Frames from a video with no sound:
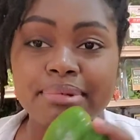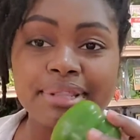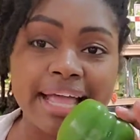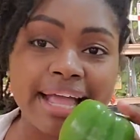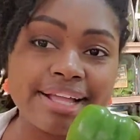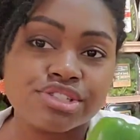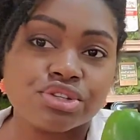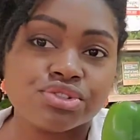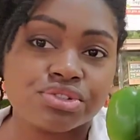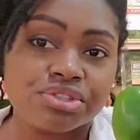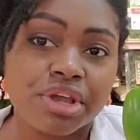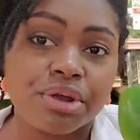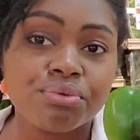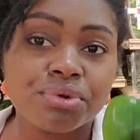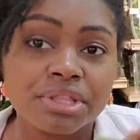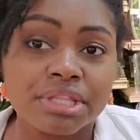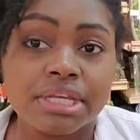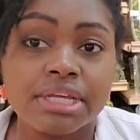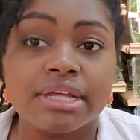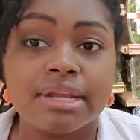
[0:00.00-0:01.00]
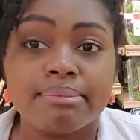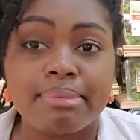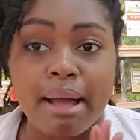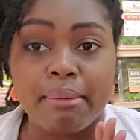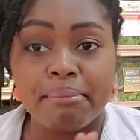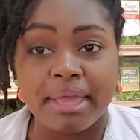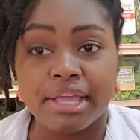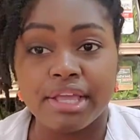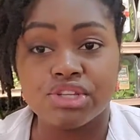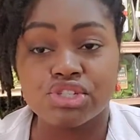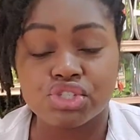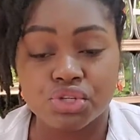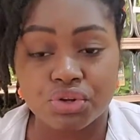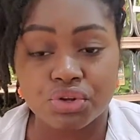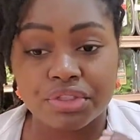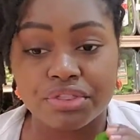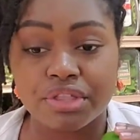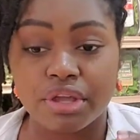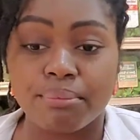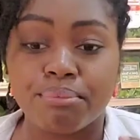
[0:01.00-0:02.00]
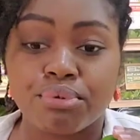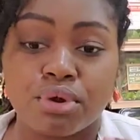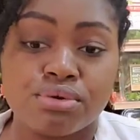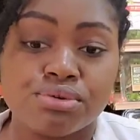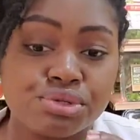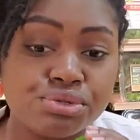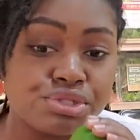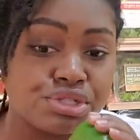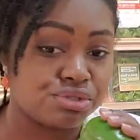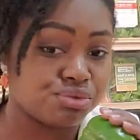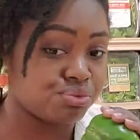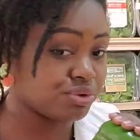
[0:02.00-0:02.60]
Like I told you, they're really good about making sure that their produce is